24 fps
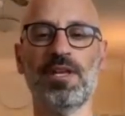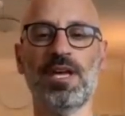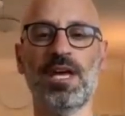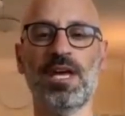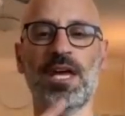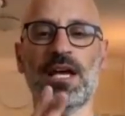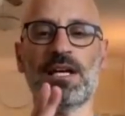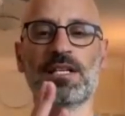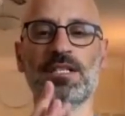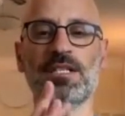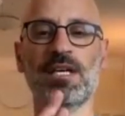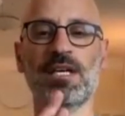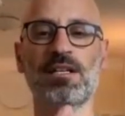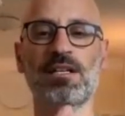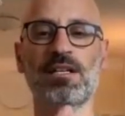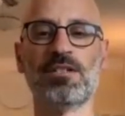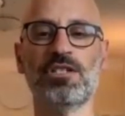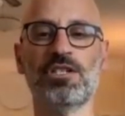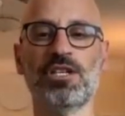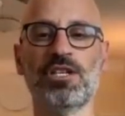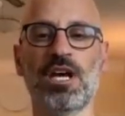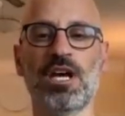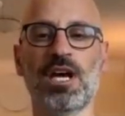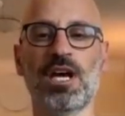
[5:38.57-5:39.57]
Exhale,
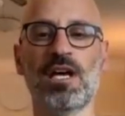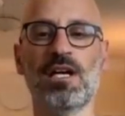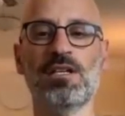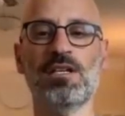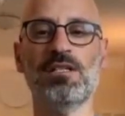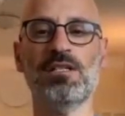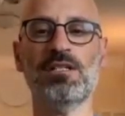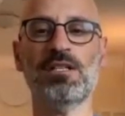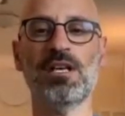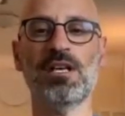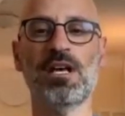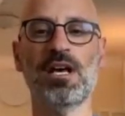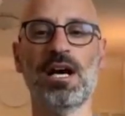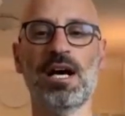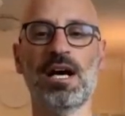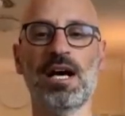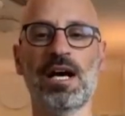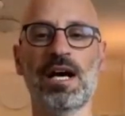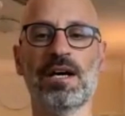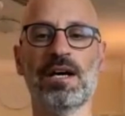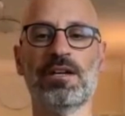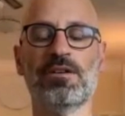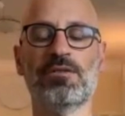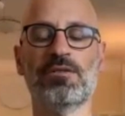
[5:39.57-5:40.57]
chest,
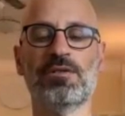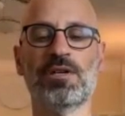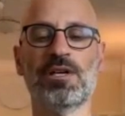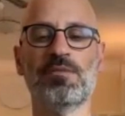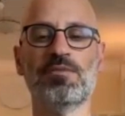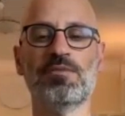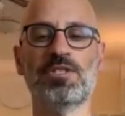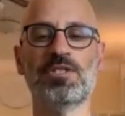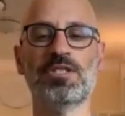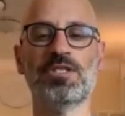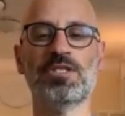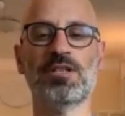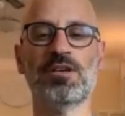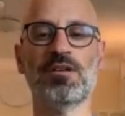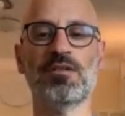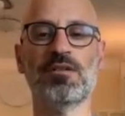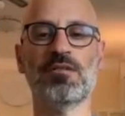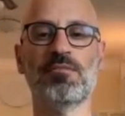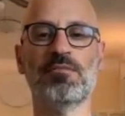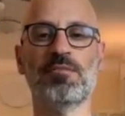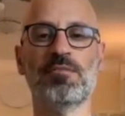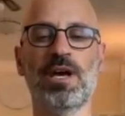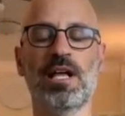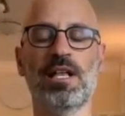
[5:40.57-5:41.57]
outer ribs,
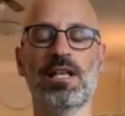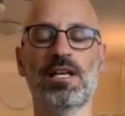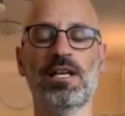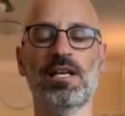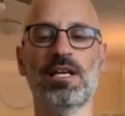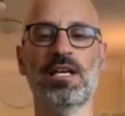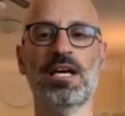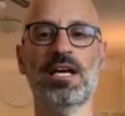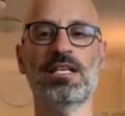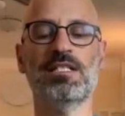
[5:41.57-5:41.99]
belly.